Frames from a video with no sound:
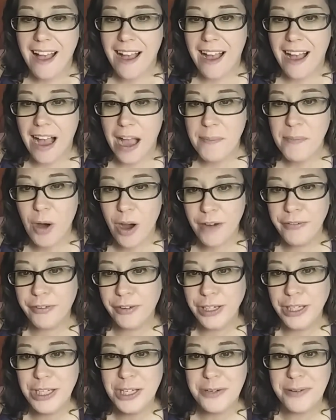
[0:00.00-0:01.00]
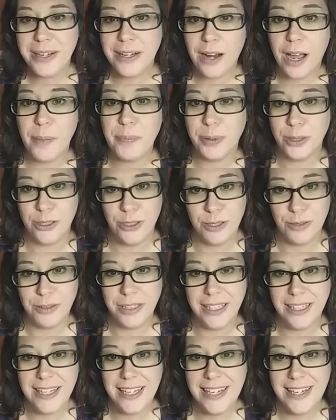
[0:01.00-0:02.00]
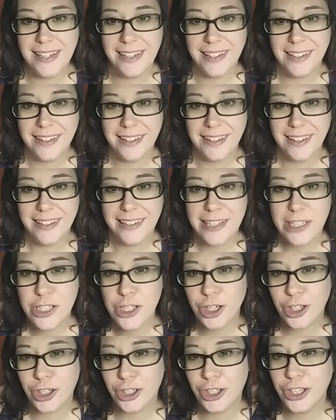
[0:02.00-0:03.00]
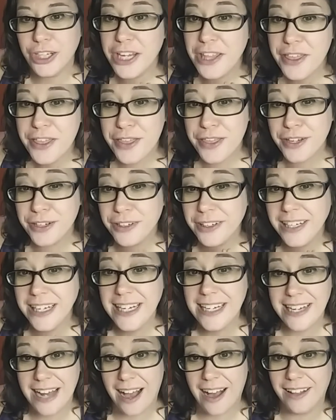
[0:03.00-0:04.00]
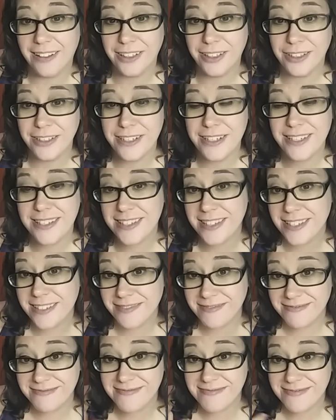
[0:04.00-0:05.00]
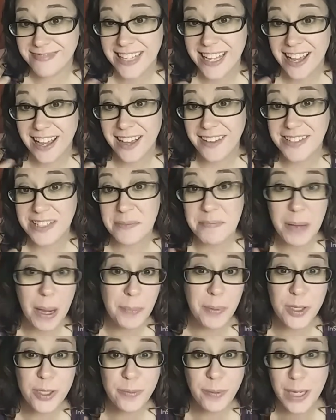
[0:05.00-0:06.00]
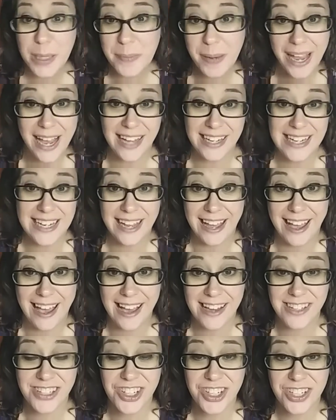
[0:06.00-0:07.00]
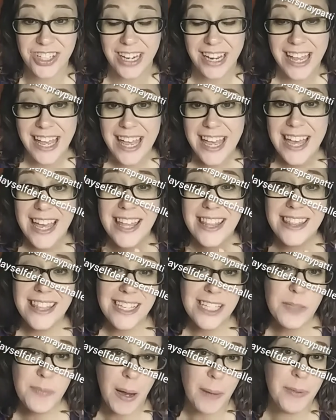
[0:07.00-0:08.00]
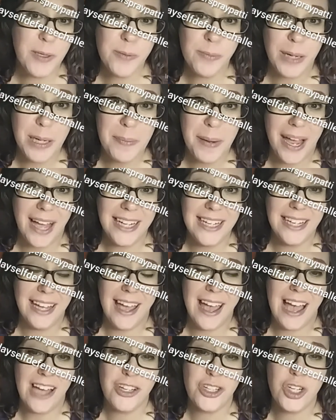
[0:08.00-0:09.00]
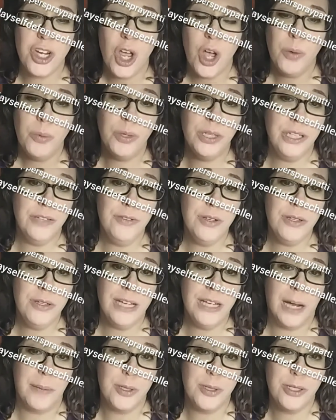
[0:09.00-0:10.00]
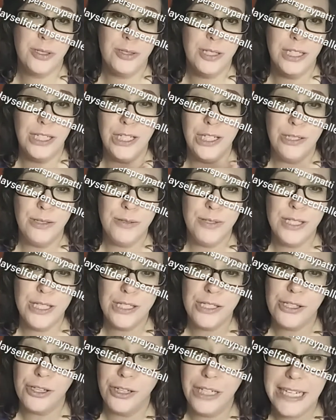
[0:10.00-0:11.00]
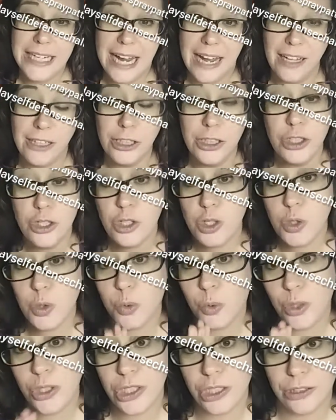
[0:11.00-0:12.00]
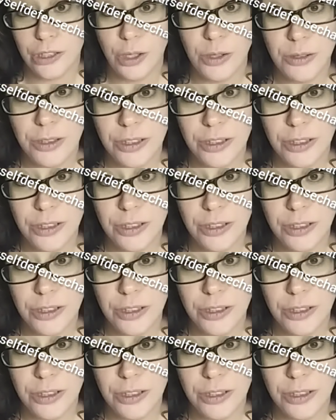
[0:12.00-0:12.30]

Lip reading: I'm offering you an opportunity to earn $30 of some Pepperspray Patti cash. This Pepperspray Patti cash will give you the opportunity to use this $30 towards a local